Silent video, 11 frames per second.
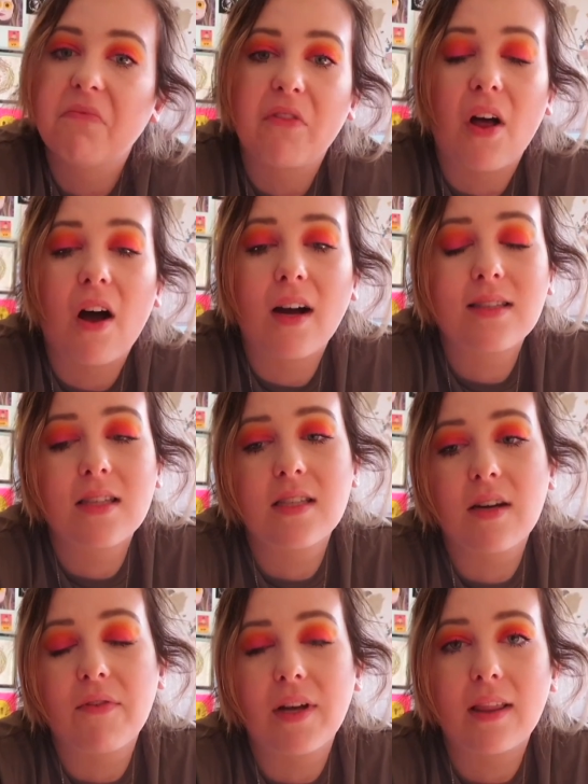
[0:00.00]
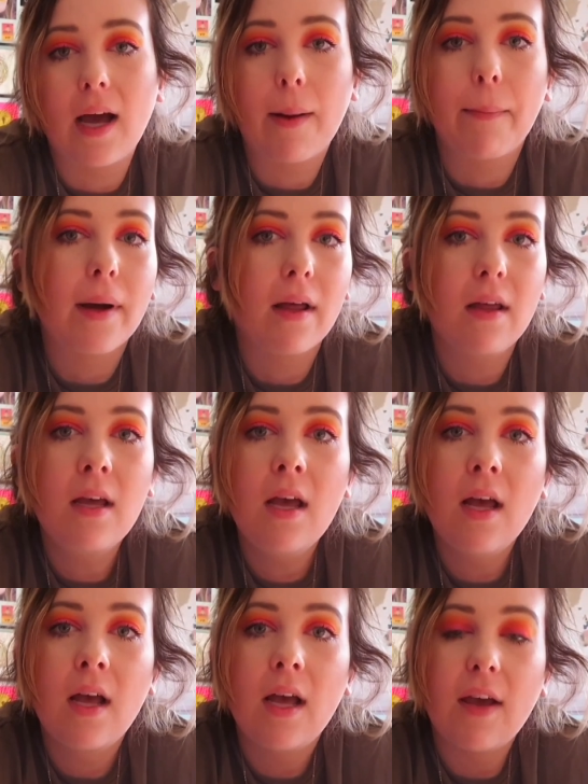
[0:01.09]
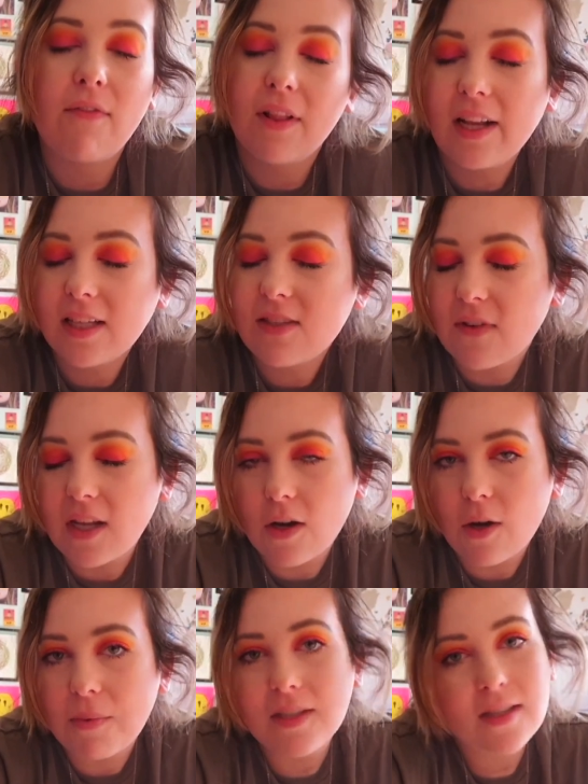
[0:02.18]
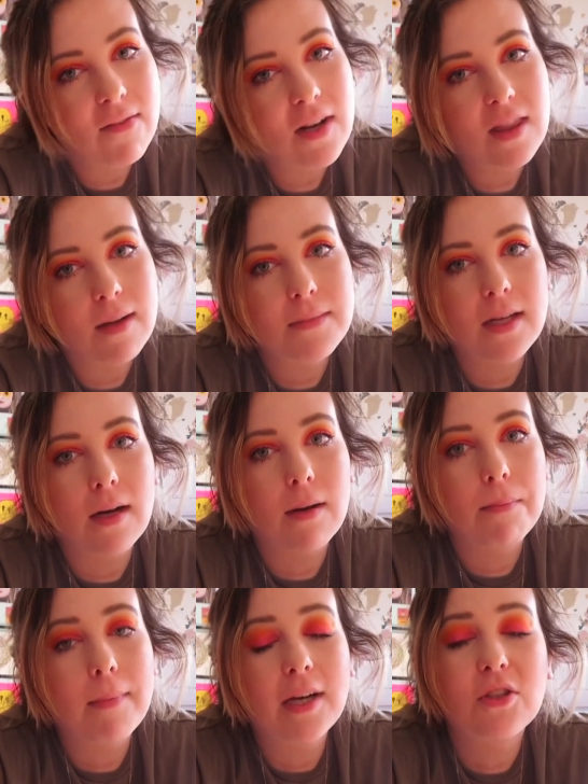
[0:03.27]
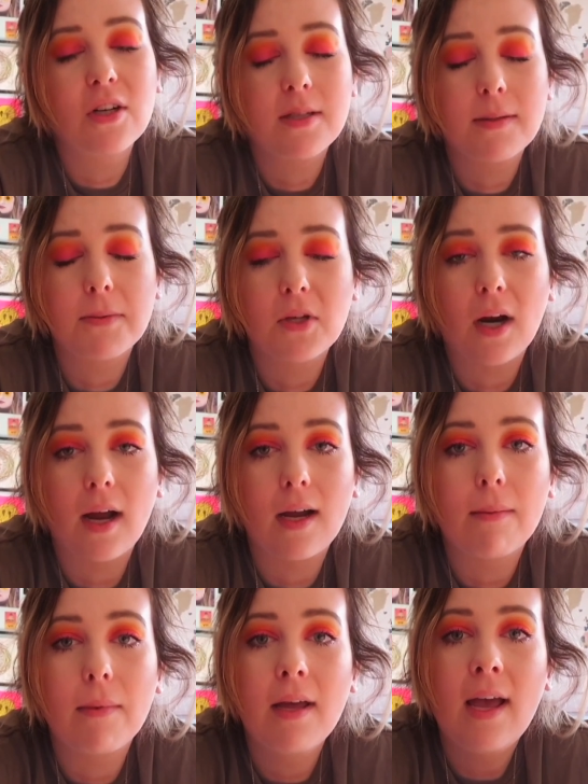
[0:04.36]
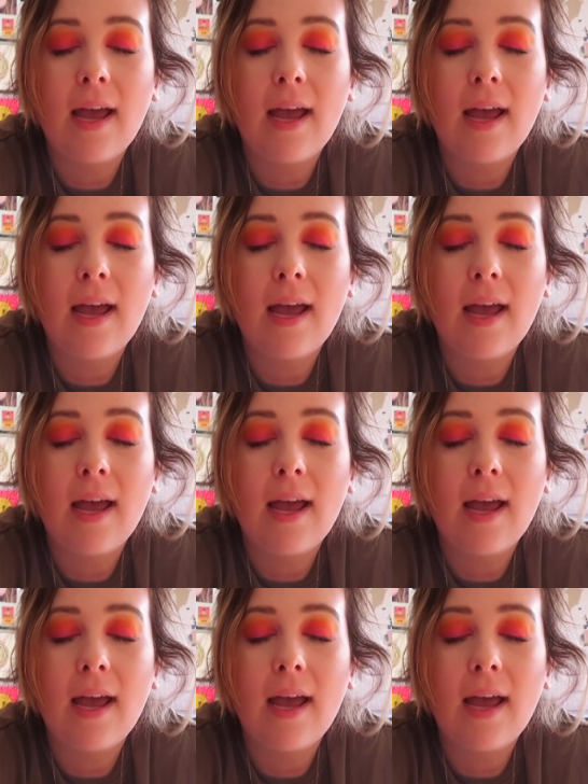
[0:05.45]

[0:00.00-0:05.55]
vlogs and stuff like that, but if you like this video, please give it a thumbs up, make sure to subscribe,